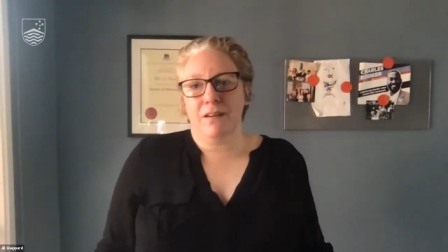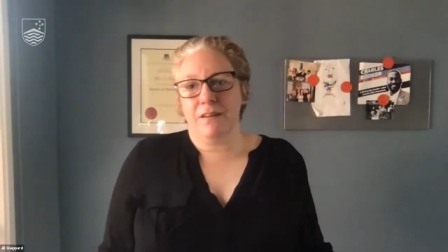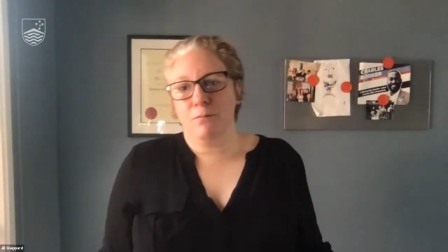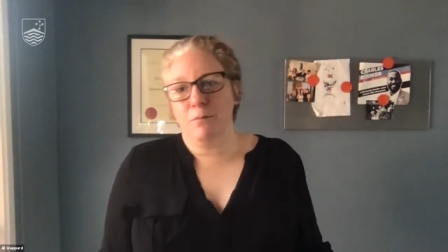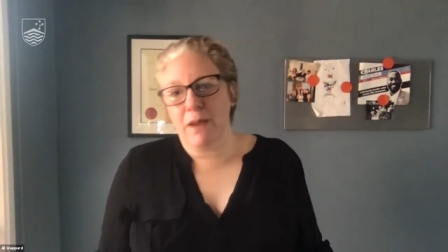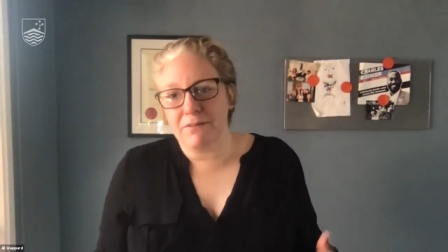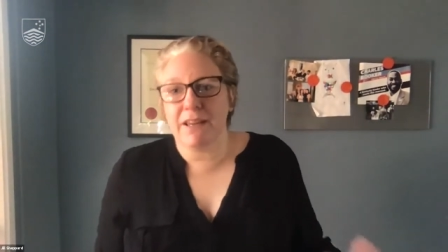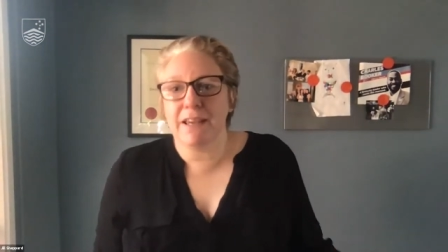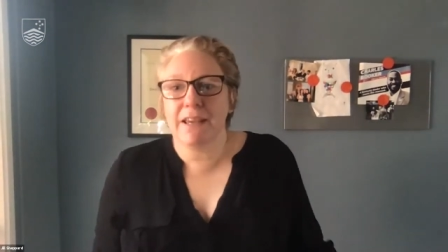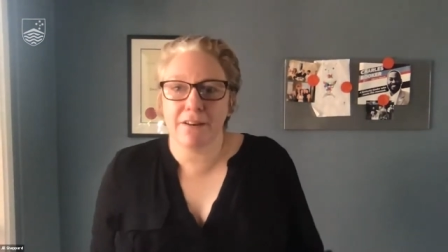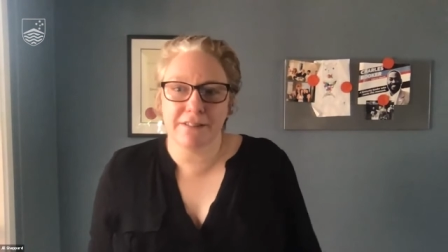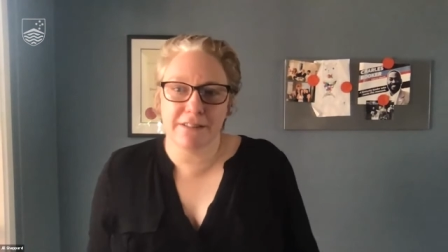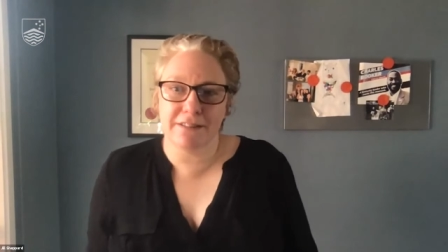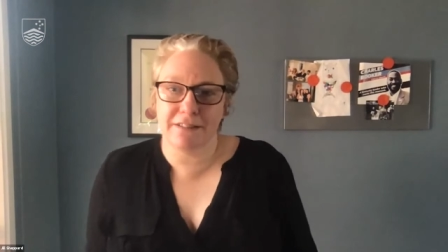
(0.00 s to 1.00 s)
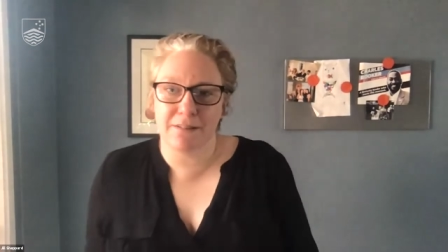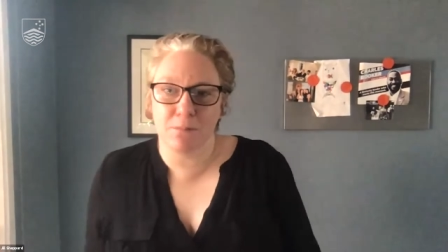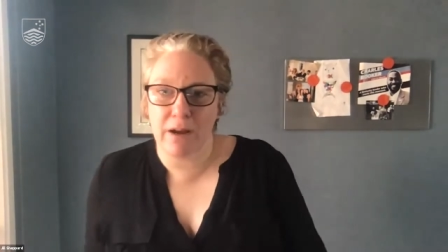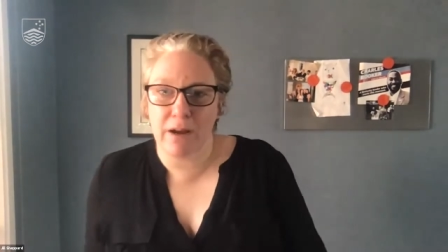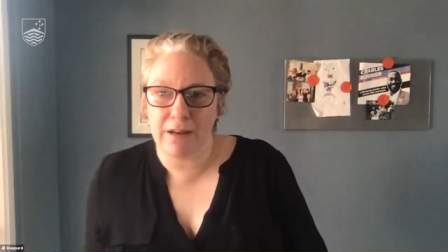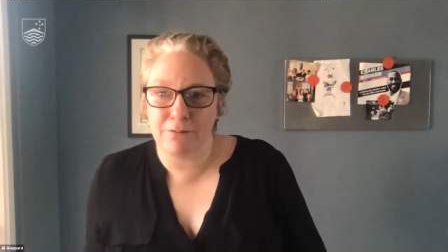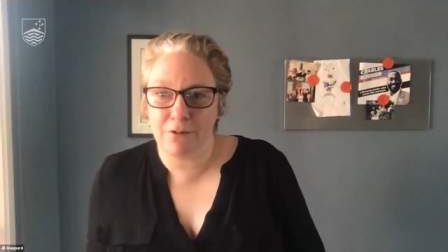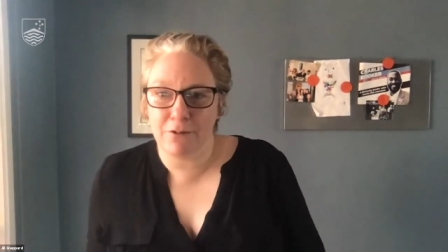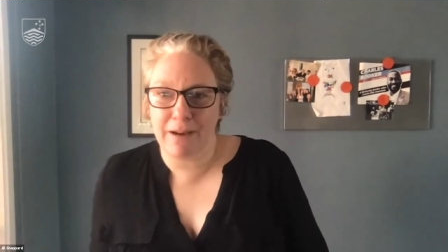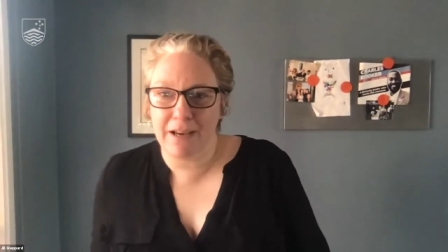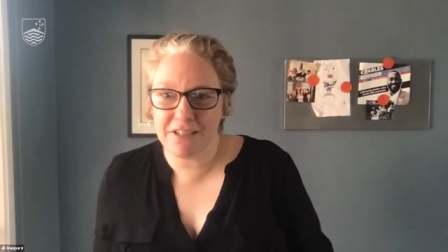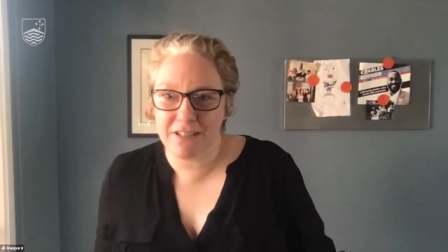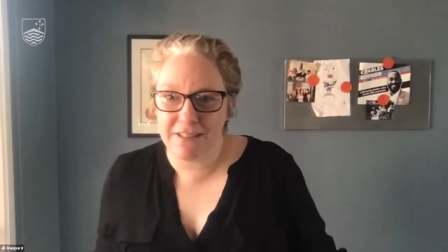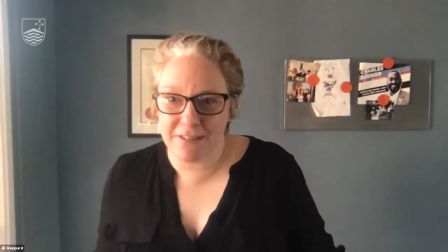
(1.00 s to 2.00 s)
we have an ecosystem where
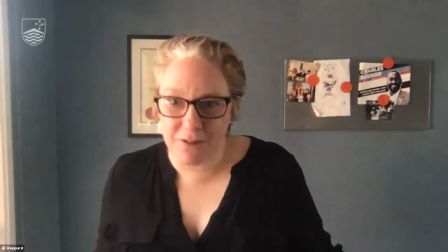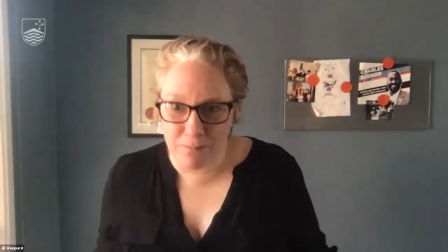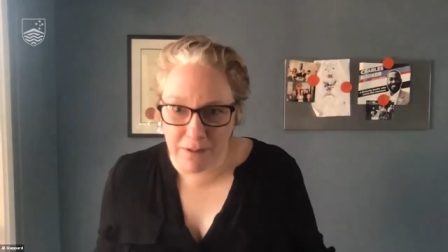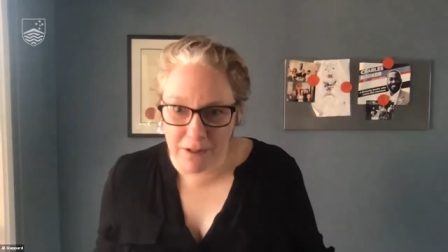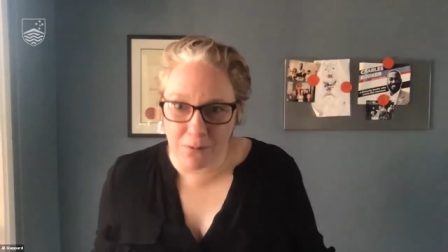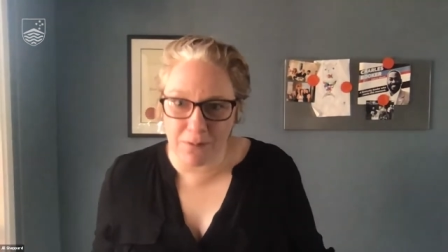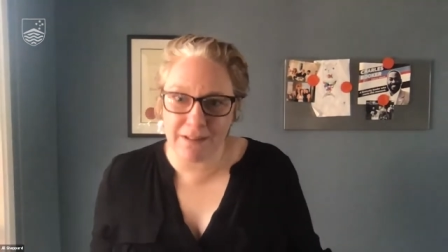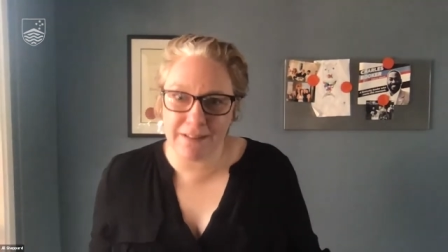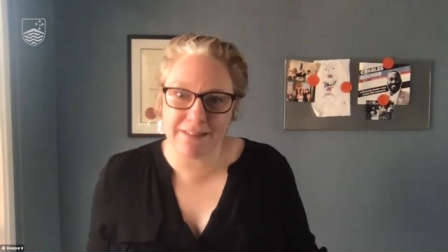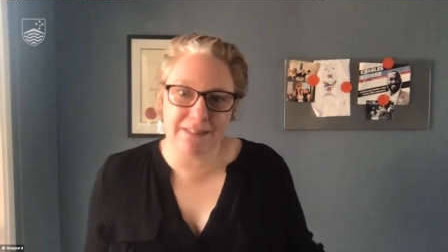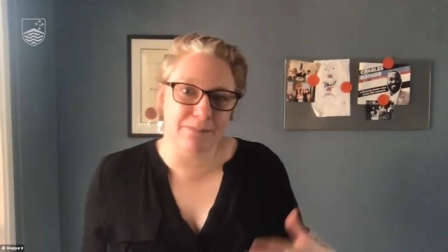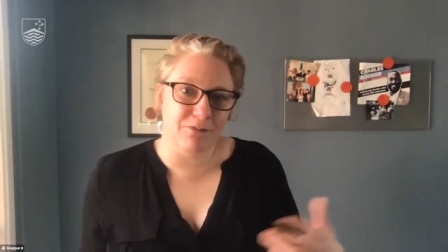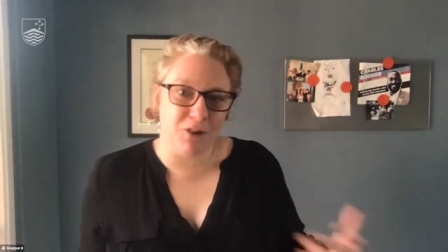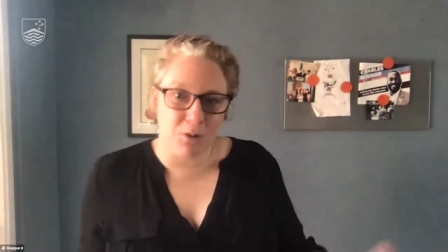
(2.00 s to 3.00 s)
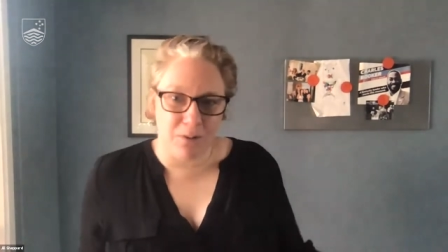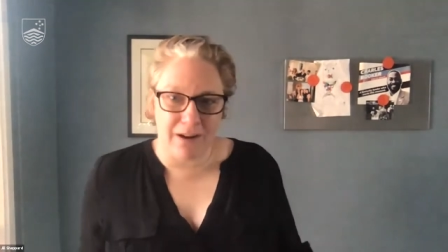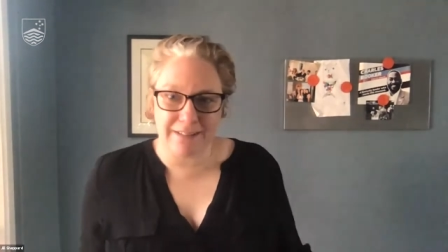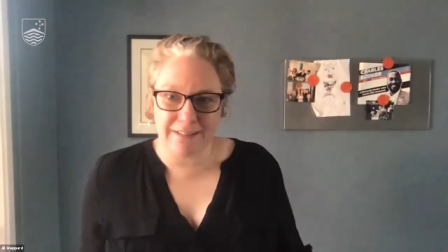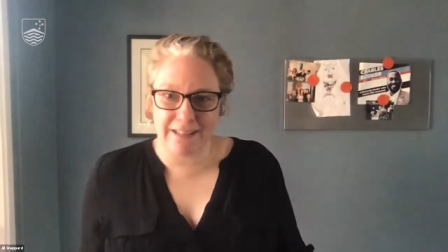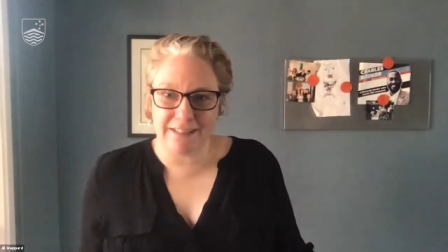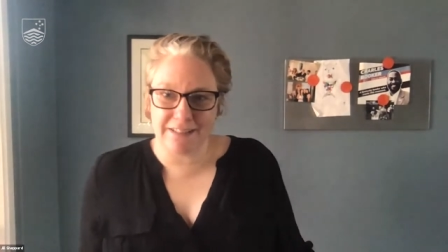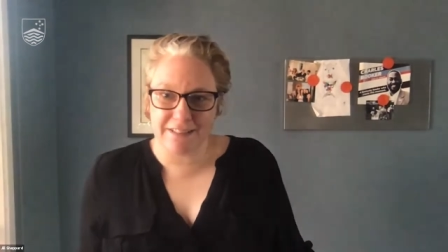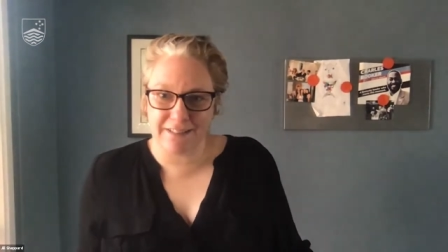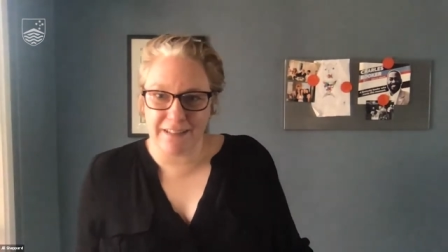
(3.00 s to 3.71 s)
information is ubiquitous and requires each